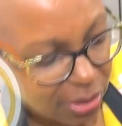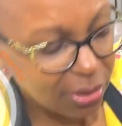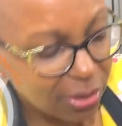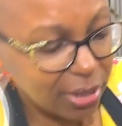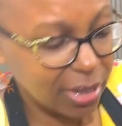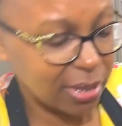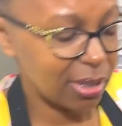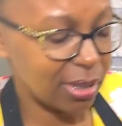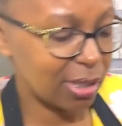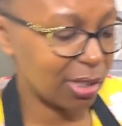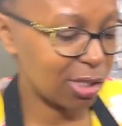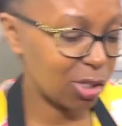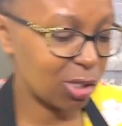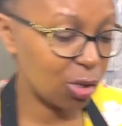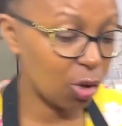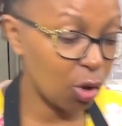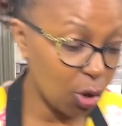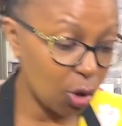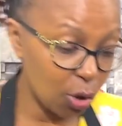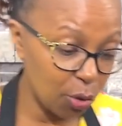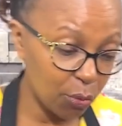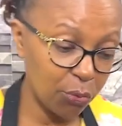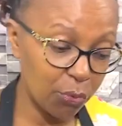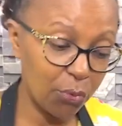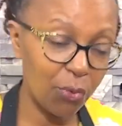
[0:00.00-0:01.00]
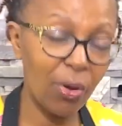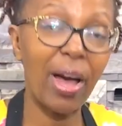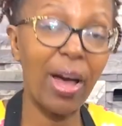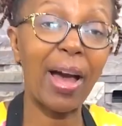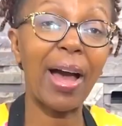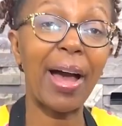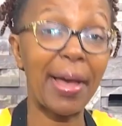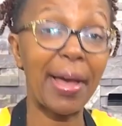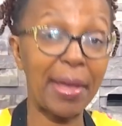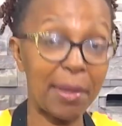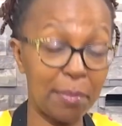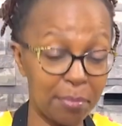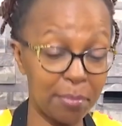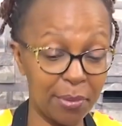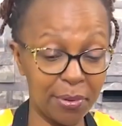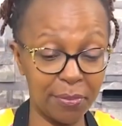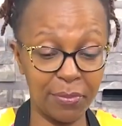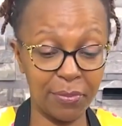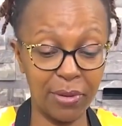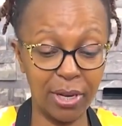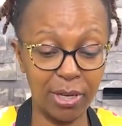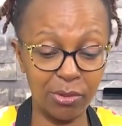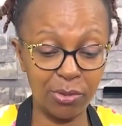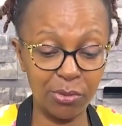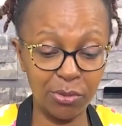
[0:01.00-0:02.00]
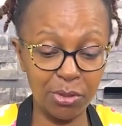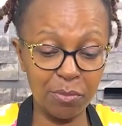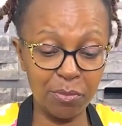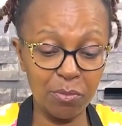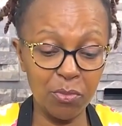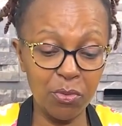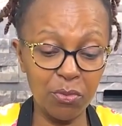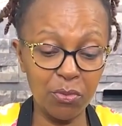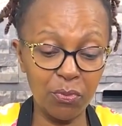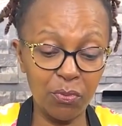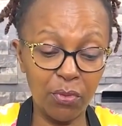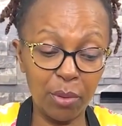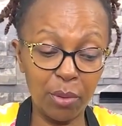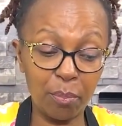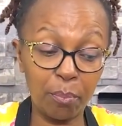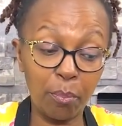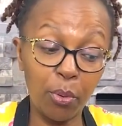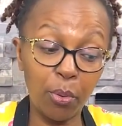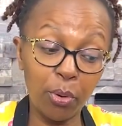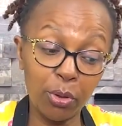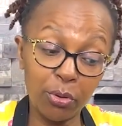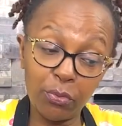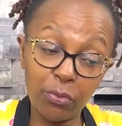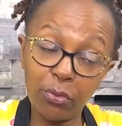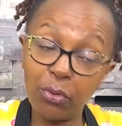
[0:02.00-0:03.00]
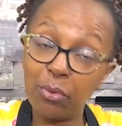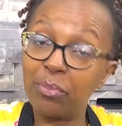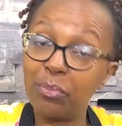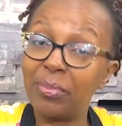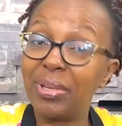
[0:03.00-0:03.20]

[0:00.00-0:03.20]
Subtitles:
that it's off, I prefer to remove the pot from